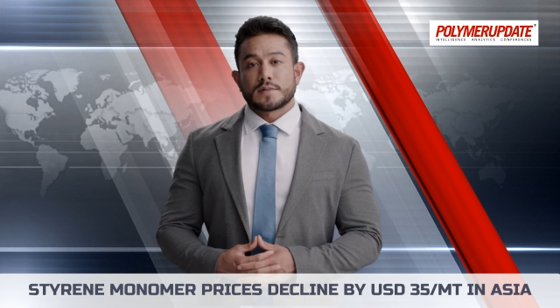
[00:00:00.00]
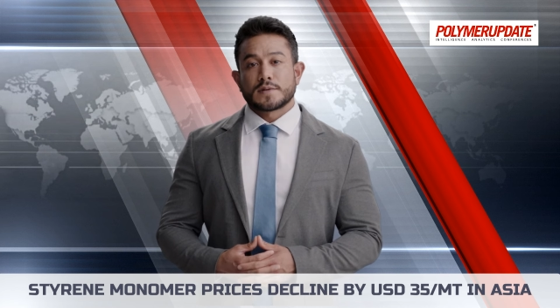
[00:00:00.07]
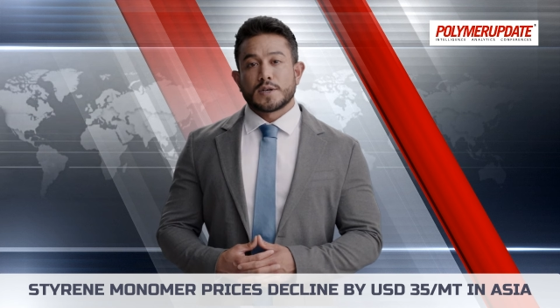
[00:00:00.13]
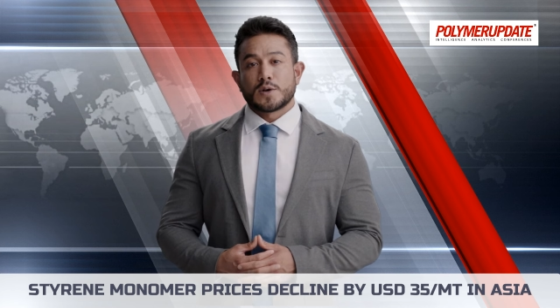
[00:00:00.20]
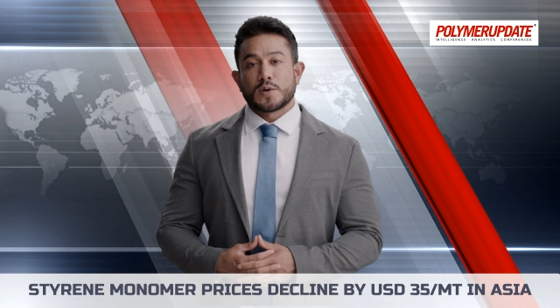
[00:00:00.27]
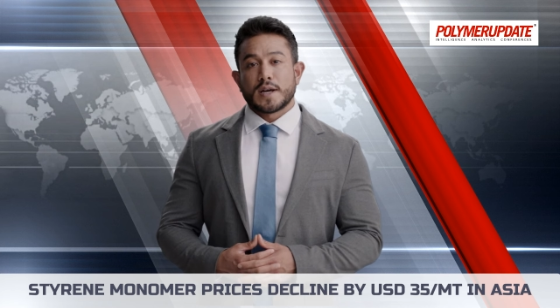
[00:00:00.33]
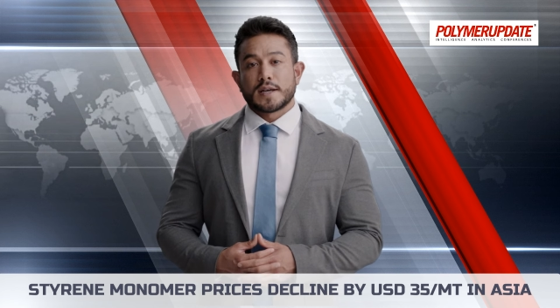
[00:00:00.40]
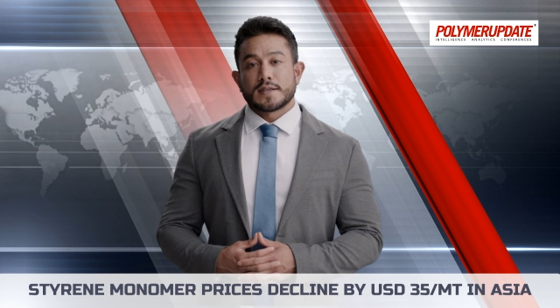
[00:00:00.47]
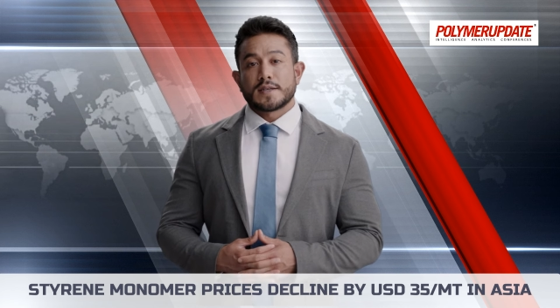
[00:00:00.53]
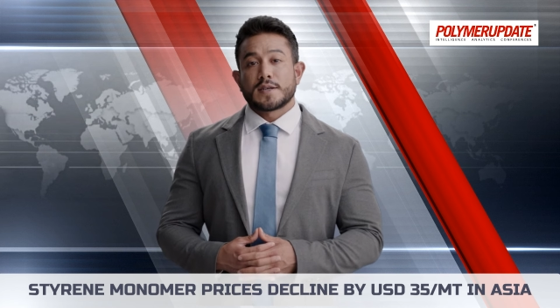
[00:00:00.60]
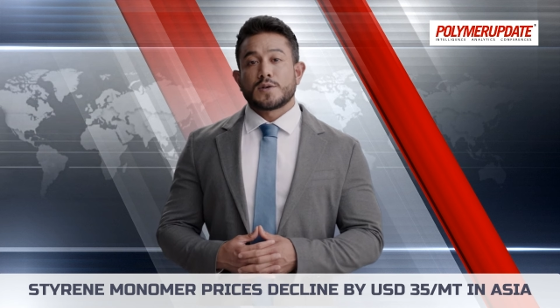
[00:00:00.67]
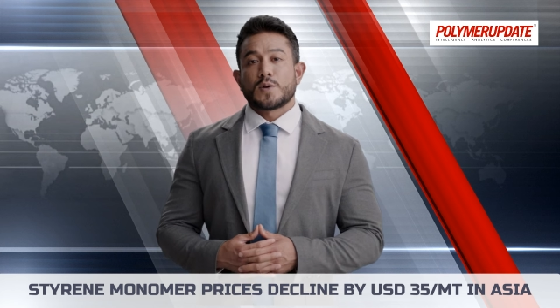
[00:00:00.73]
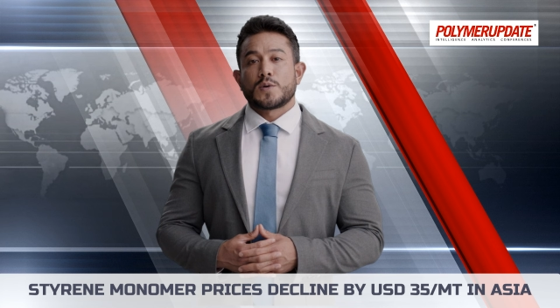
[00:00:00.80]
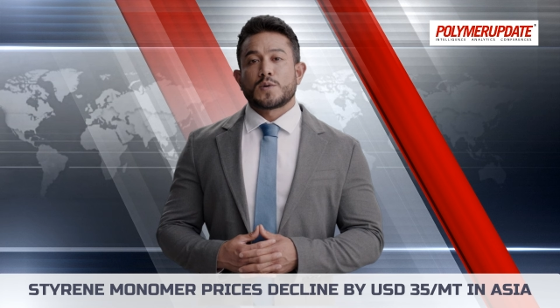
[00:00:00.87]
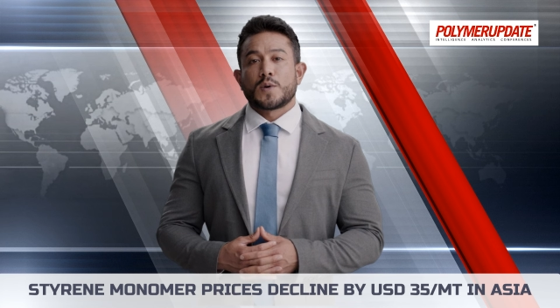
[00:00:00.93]
Located at
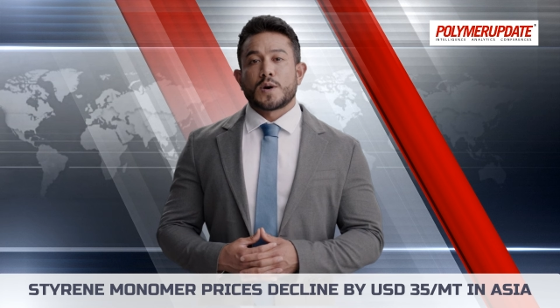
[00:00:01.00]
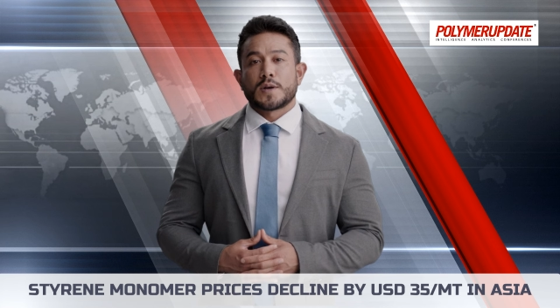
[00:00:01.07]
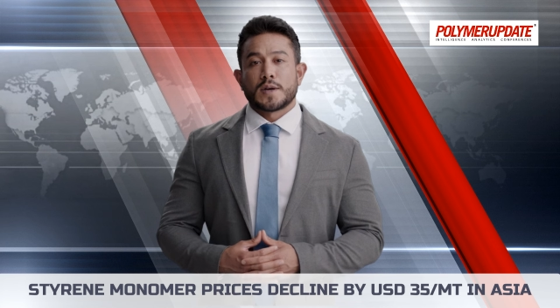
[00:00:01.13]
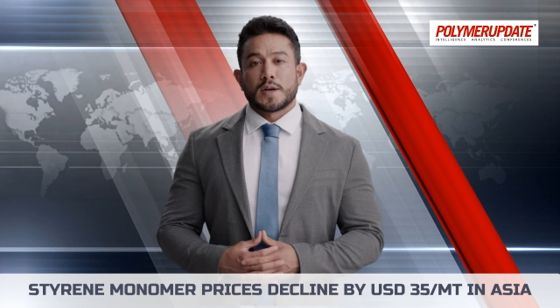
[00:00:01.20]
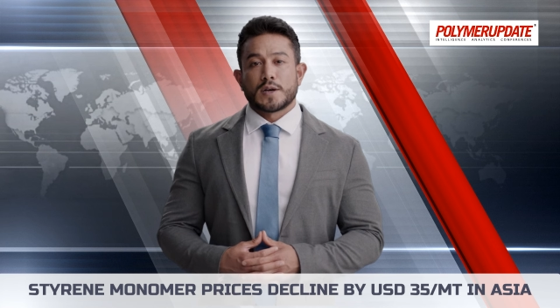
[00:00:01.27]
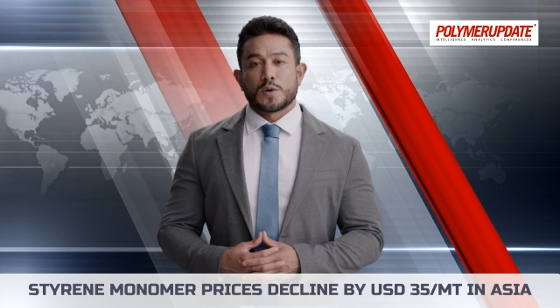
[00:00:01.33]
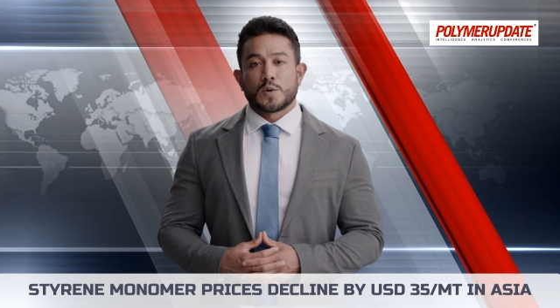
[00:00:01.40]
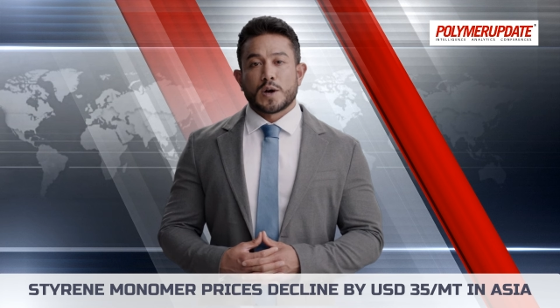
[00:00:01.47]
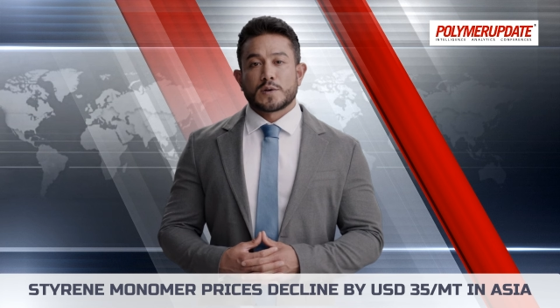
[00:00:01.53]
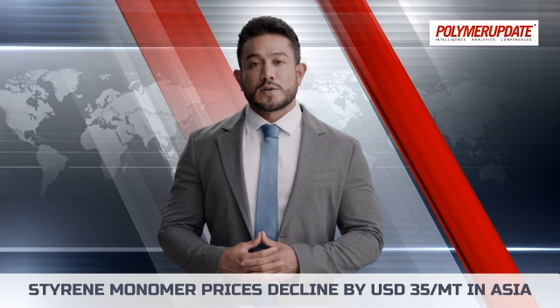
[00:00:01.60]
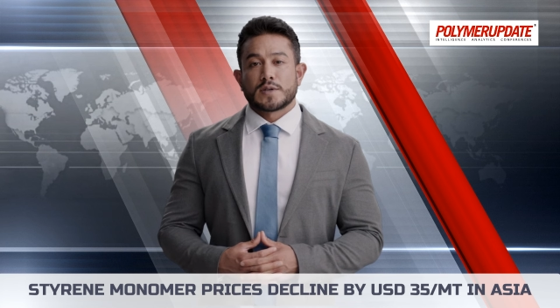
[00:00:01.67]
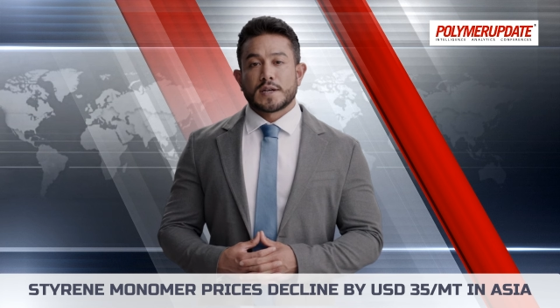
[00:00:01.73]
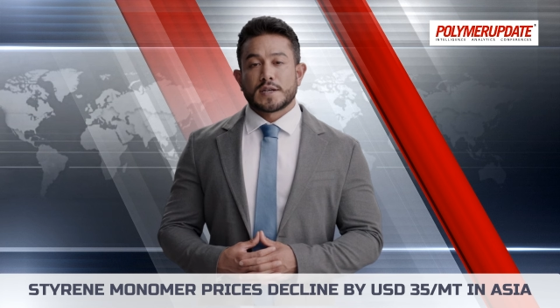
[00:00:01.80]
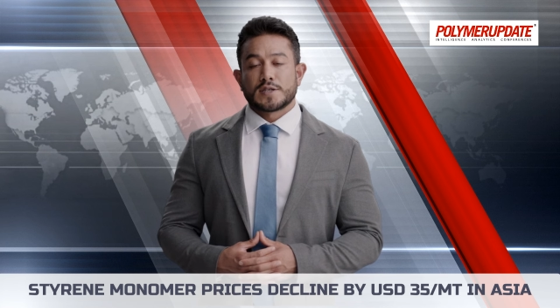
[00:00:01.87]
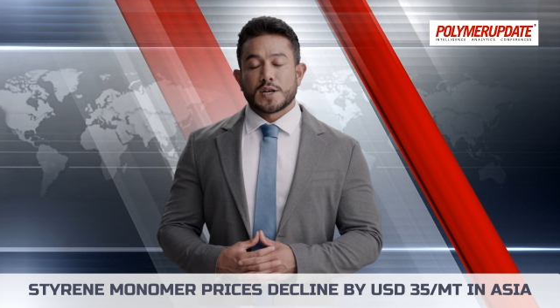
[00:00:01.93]
Dongguan,
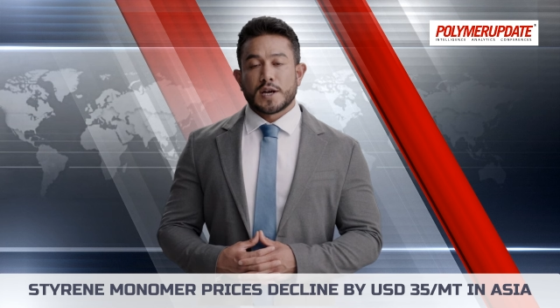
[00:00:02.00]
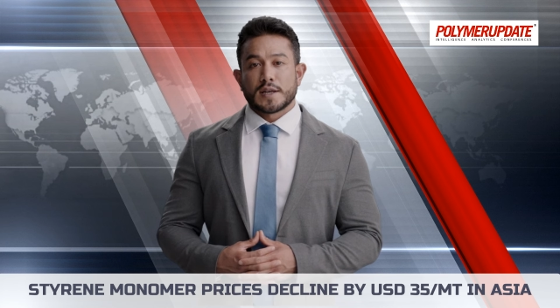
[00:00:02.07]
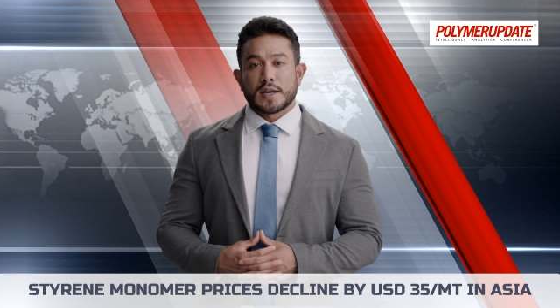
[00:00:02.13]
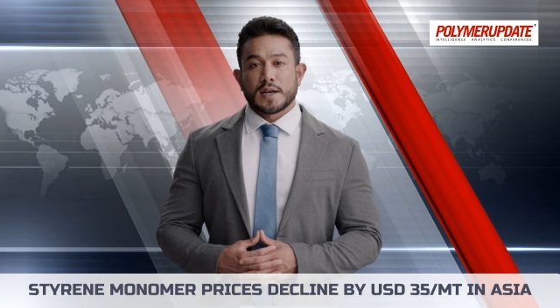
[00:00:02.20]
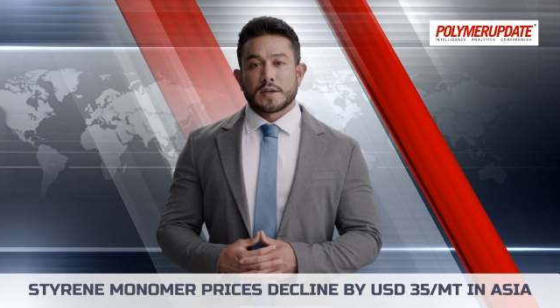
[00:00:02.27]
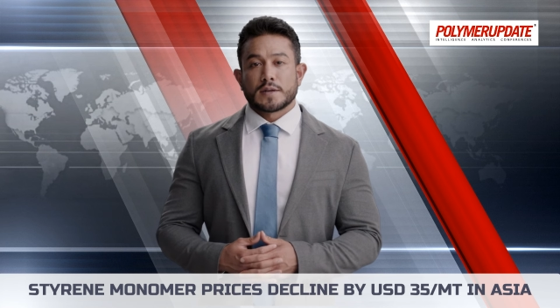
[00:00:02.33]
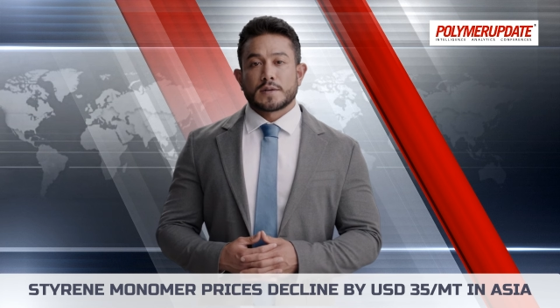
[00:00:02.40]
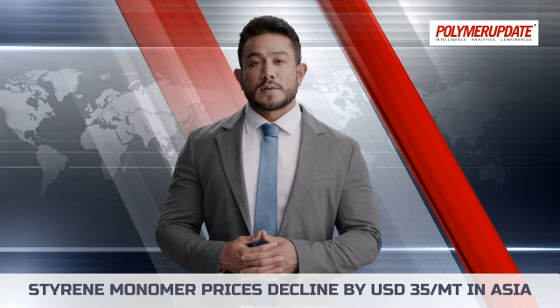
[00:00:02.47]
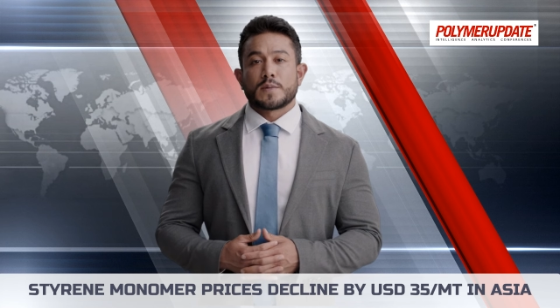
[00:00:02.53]
Guangdong in China,